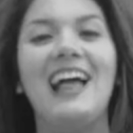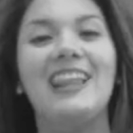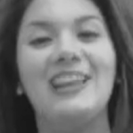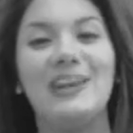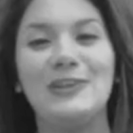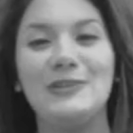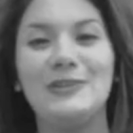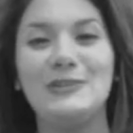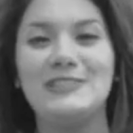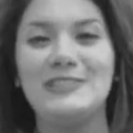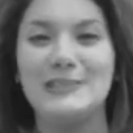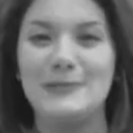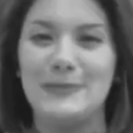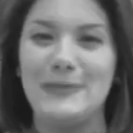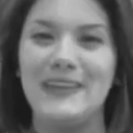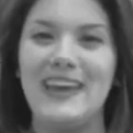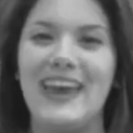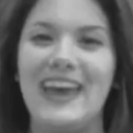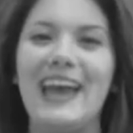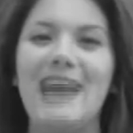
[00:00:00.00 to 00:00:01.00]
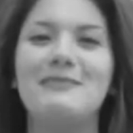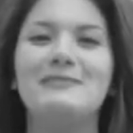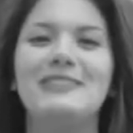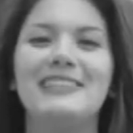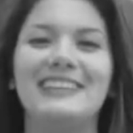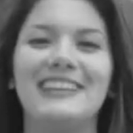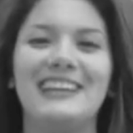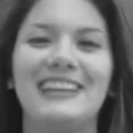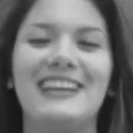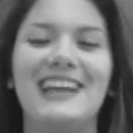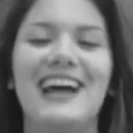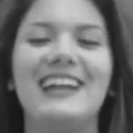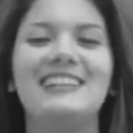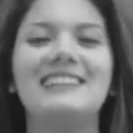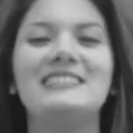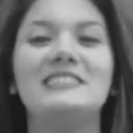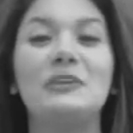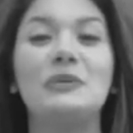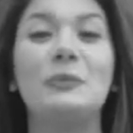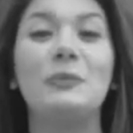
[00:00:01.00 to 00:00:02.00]
Hello UTPA, I'm Nikki
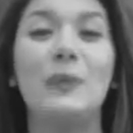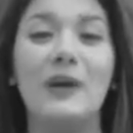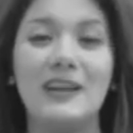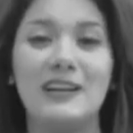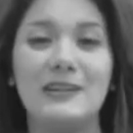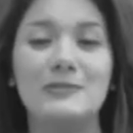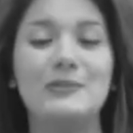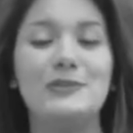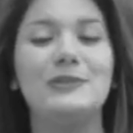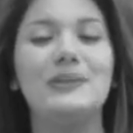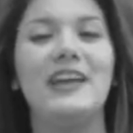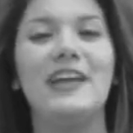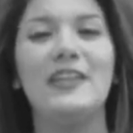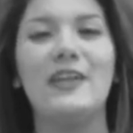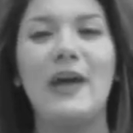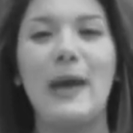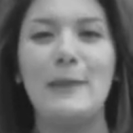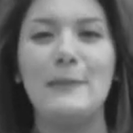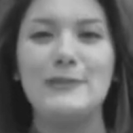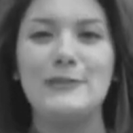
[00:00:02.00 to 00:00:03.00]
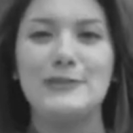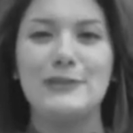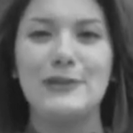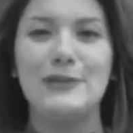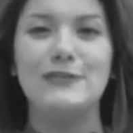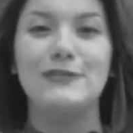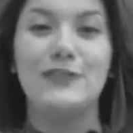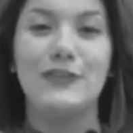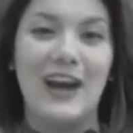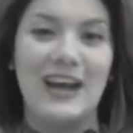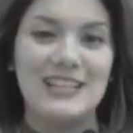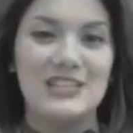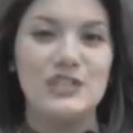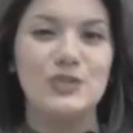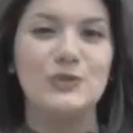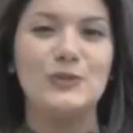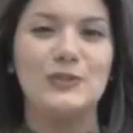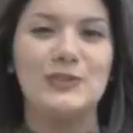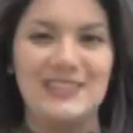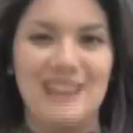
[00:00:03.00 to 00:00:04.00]
Hernandez and welcome to another episode of Grad
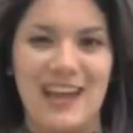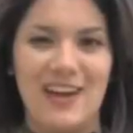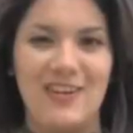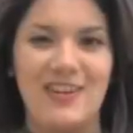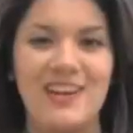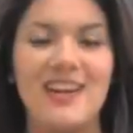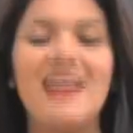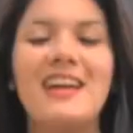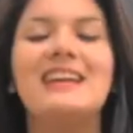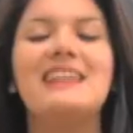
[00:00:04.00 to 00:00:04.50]
School Now.